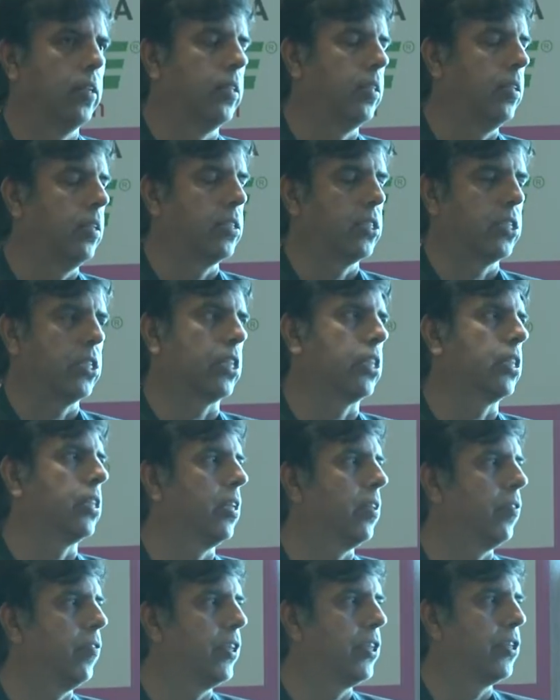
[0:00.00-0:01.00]
The
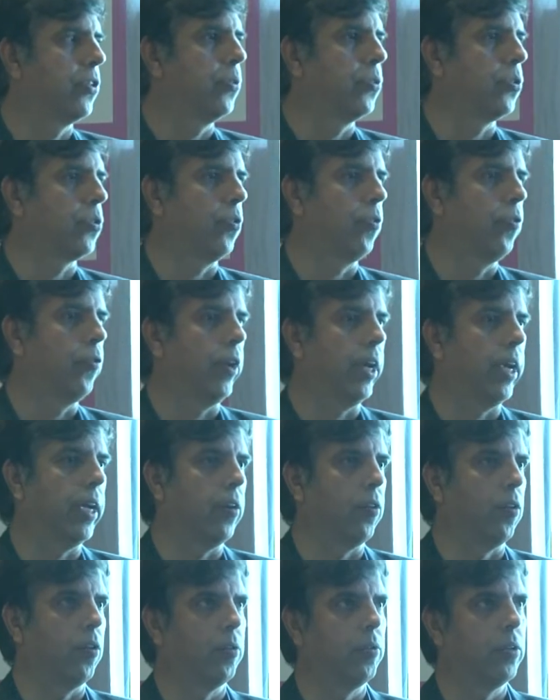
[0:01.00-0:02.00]
structure which used to weigh
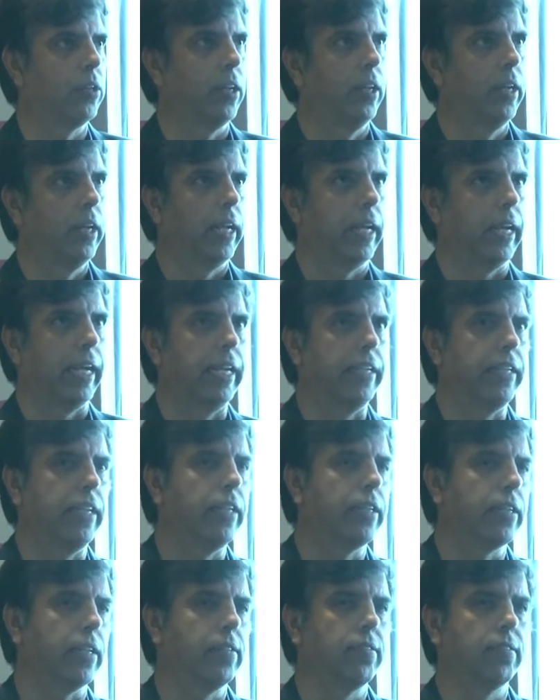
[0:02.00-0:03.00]
around 80
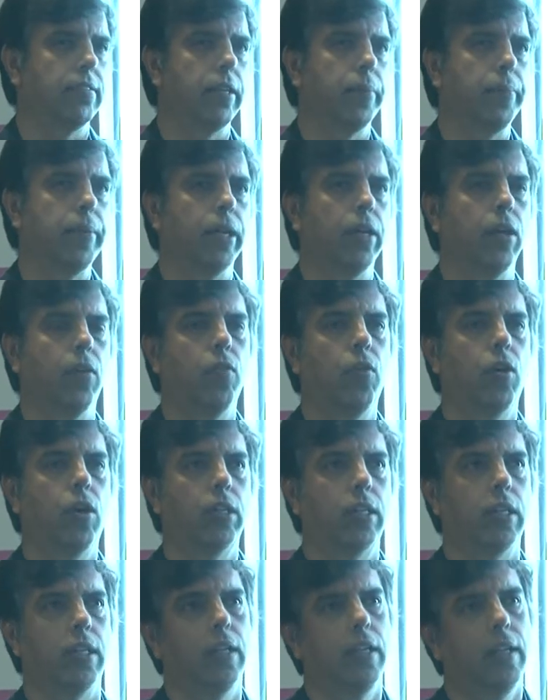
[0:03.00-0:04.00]
tons a
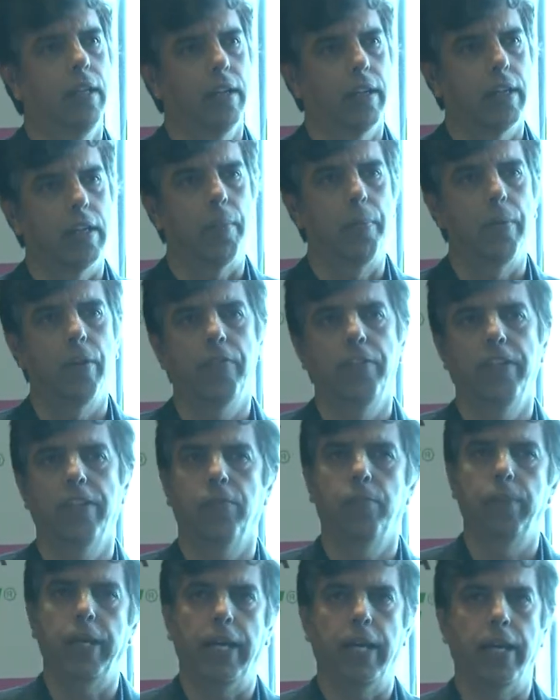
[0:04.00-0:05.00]
megawatt couple of
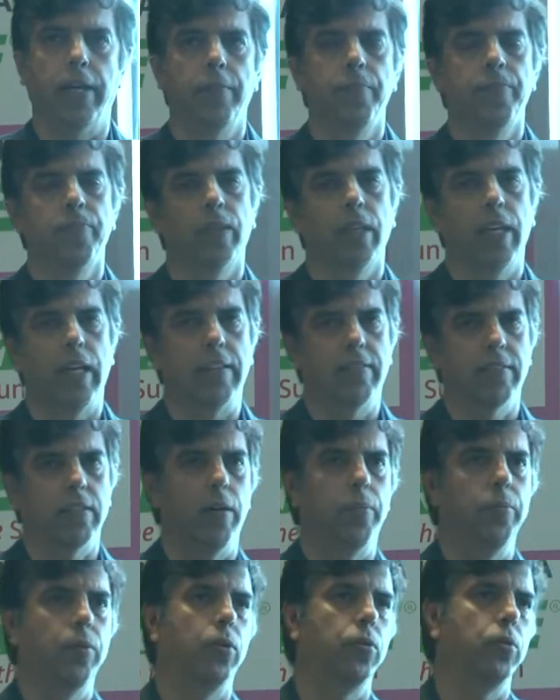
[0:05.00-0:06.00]
years back has
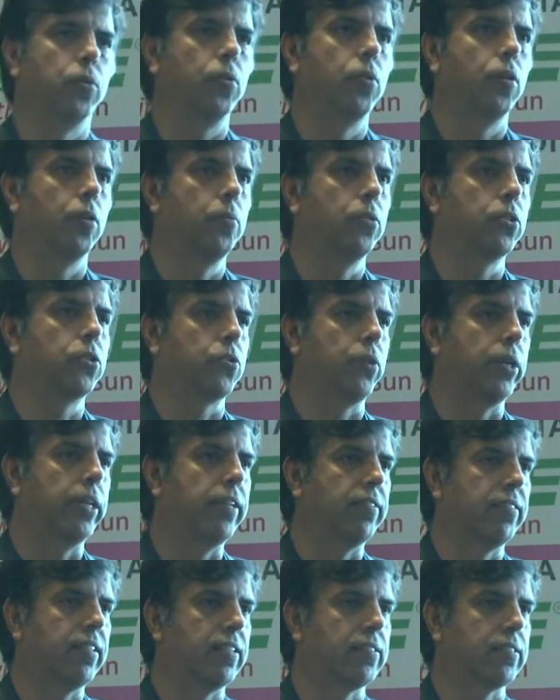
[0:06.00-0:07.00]
come down to almost
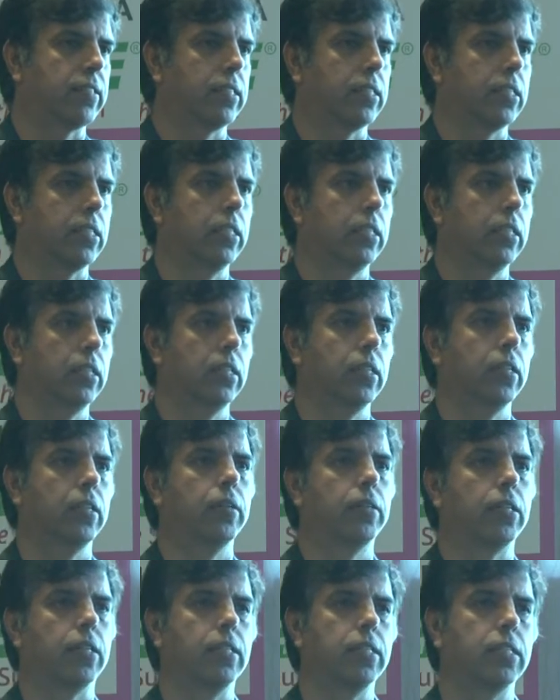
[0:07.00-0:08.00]
26
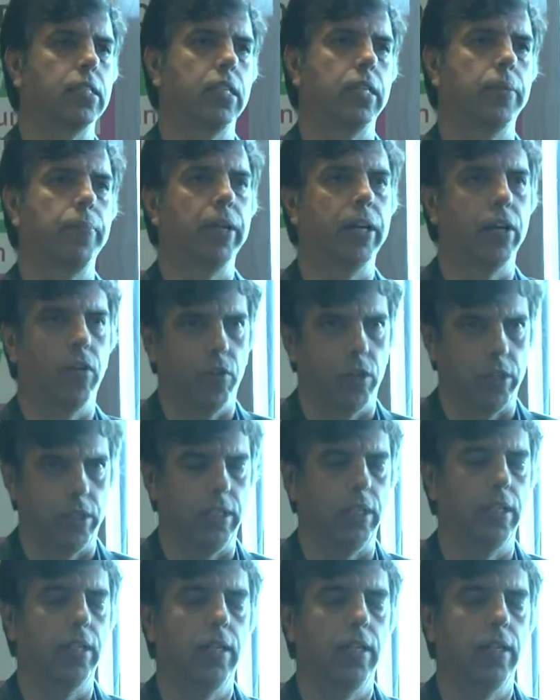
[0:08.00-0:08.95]
tons a megawatt